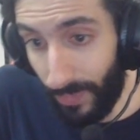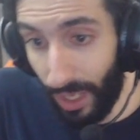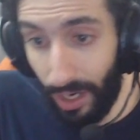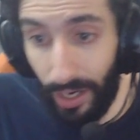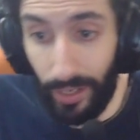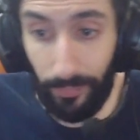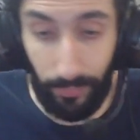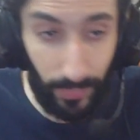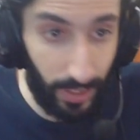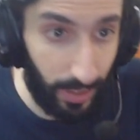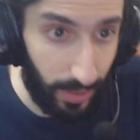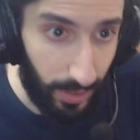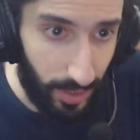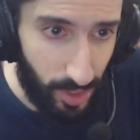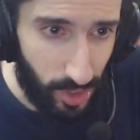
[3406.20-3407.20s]
All right,
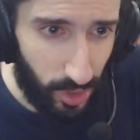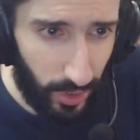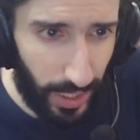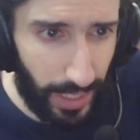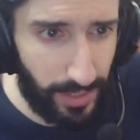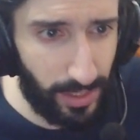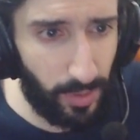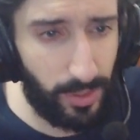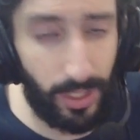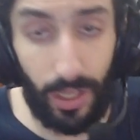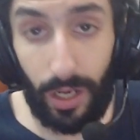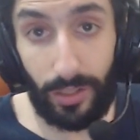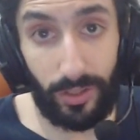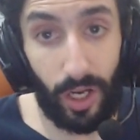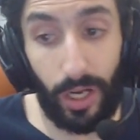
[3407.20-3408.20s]
so guys, that was a
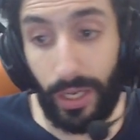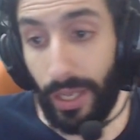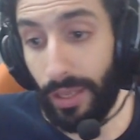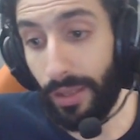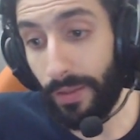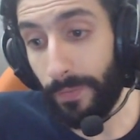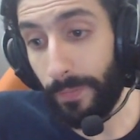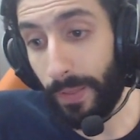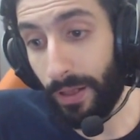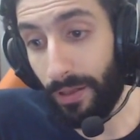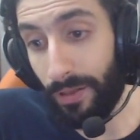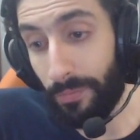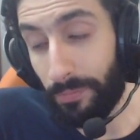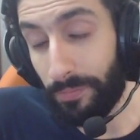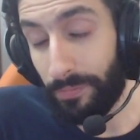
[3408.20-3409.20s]
lot of talking.
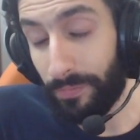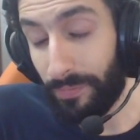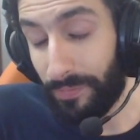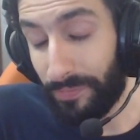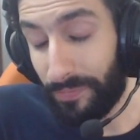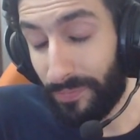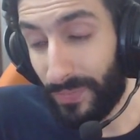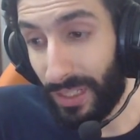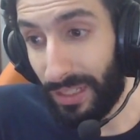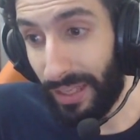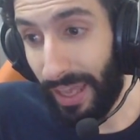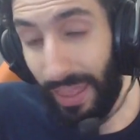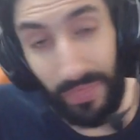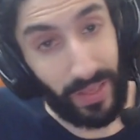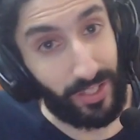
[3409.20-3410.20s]
Um,
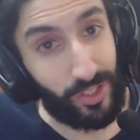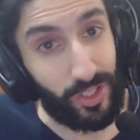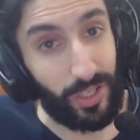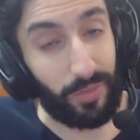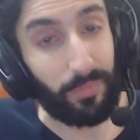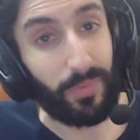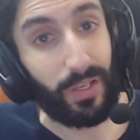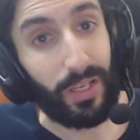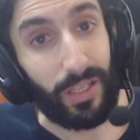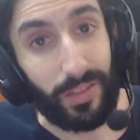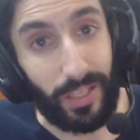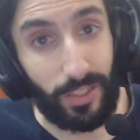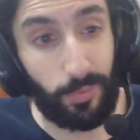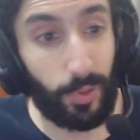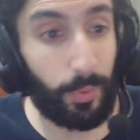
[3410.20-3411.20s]
and that's it.
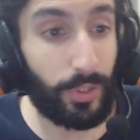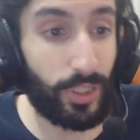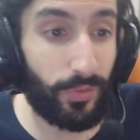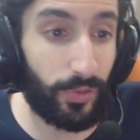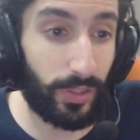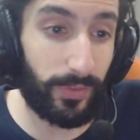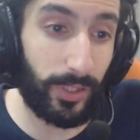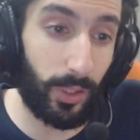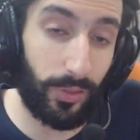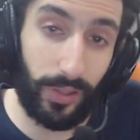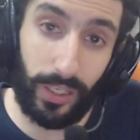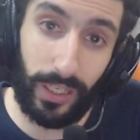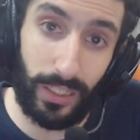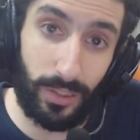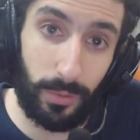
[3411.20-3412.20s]
That's pretty much it for the video.
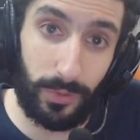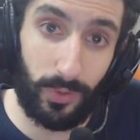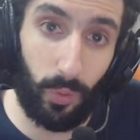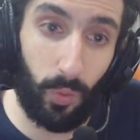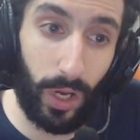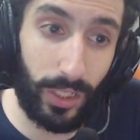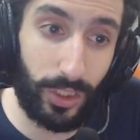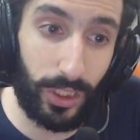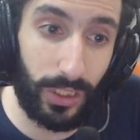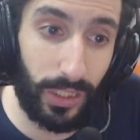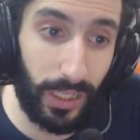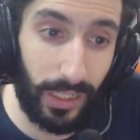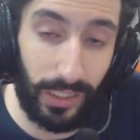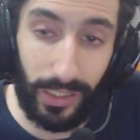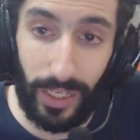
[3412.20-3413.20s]
Thank you guys so much for watching.
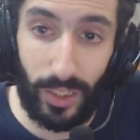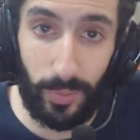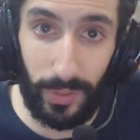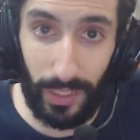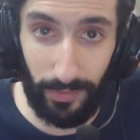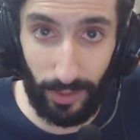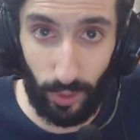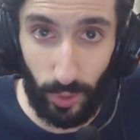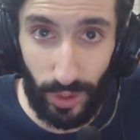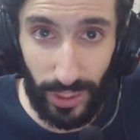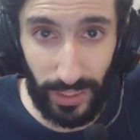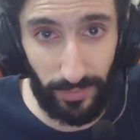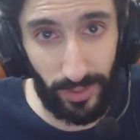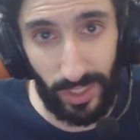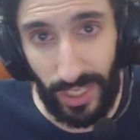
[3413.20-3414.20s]
Uh, catch me live on
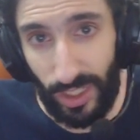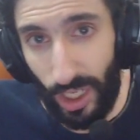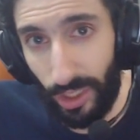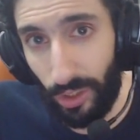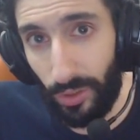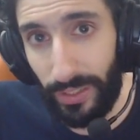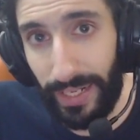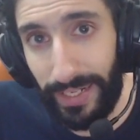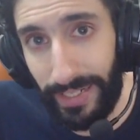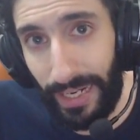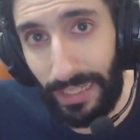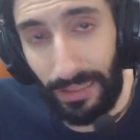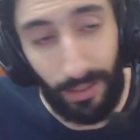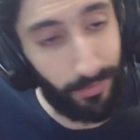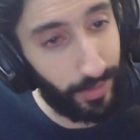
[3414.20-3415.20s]
twitch.tv slash 9
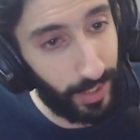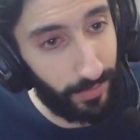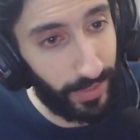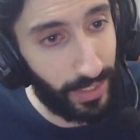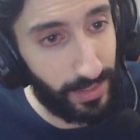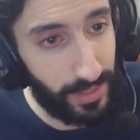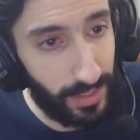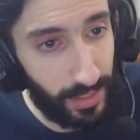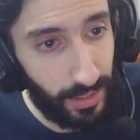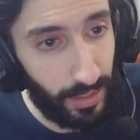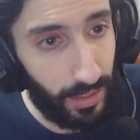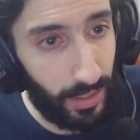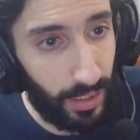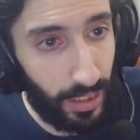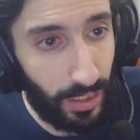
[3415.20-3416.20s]
I love Final Fantasy.
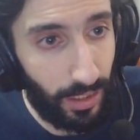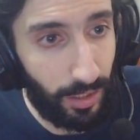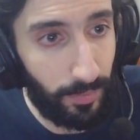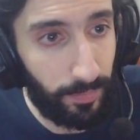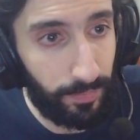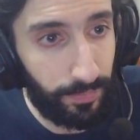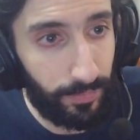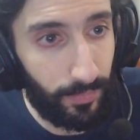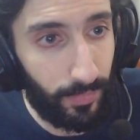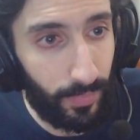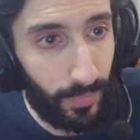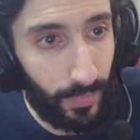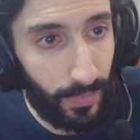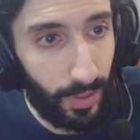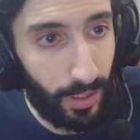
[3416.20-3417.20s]
Um,
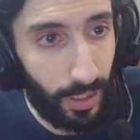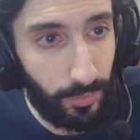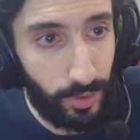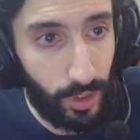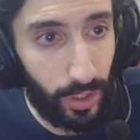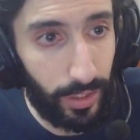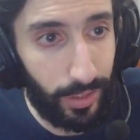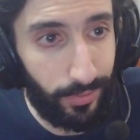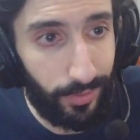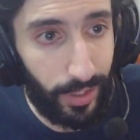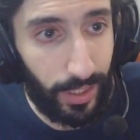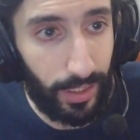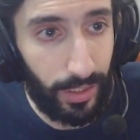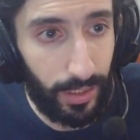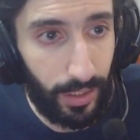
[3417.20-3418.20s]
I'm sorry if
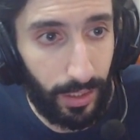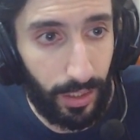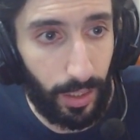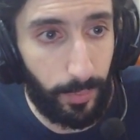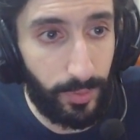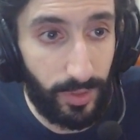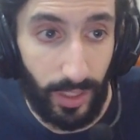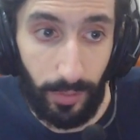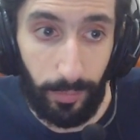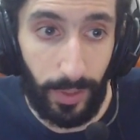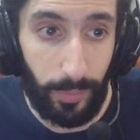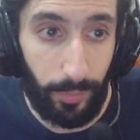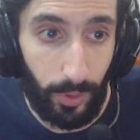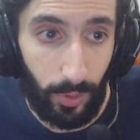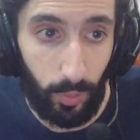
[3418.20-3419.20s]
I uh, upset
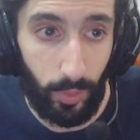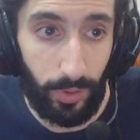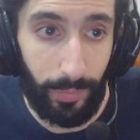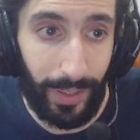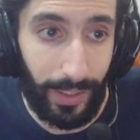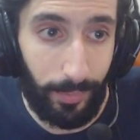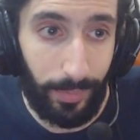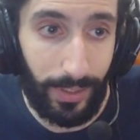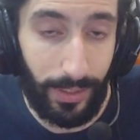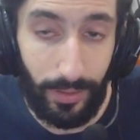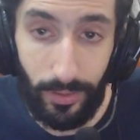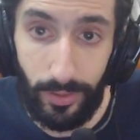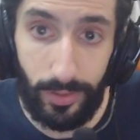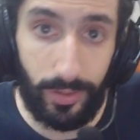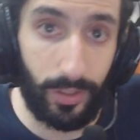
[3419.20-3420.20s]
people with my
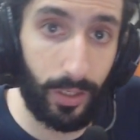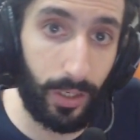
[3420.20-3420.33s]
opinions.